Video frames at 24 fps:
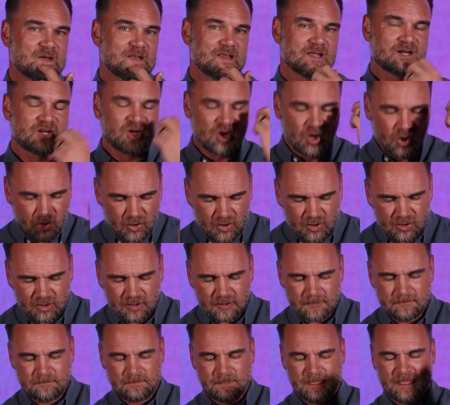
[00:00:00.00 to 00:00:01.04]
The
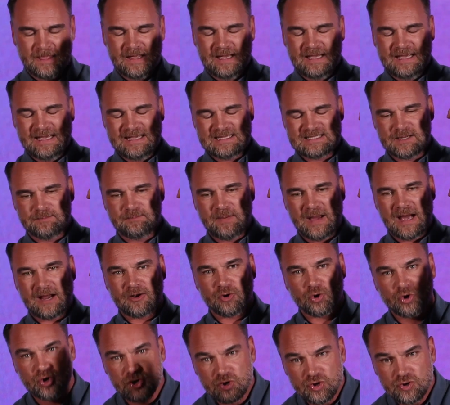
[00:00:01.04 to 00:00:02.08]
call is
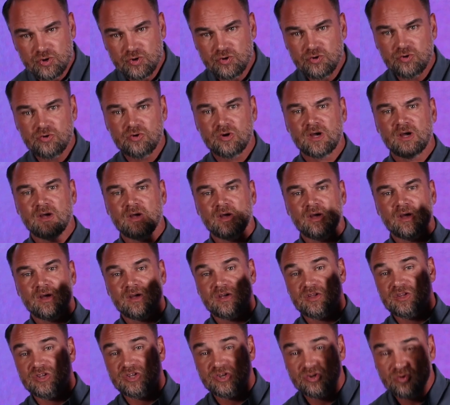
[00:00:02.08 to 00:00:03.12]
about who
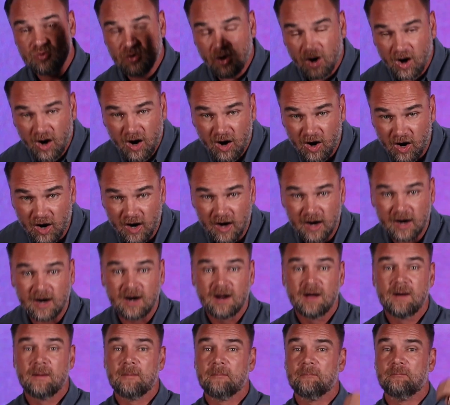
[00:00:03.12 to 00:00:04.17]
you
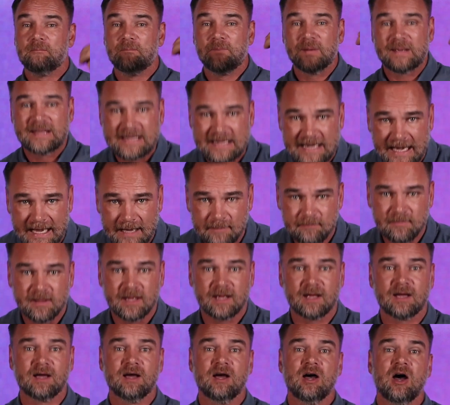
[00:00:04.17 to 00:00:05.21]
are
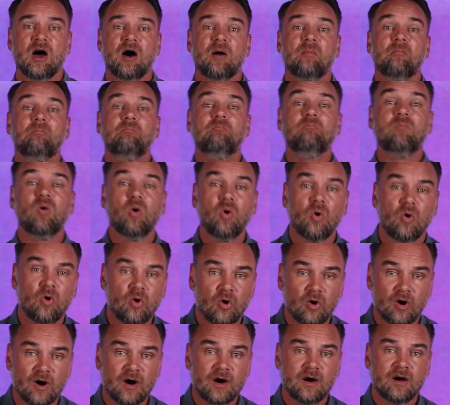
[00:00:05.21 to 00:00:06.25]
becoming
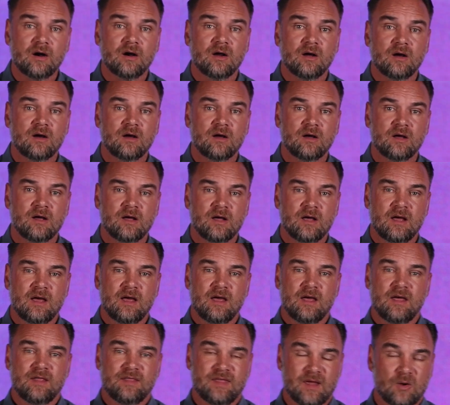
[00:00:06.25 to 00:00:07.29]
more
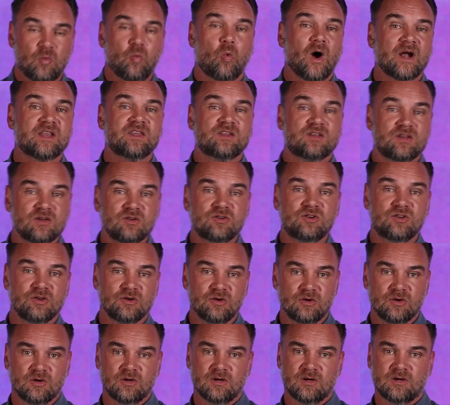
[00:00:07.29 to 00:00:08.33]
than what you do.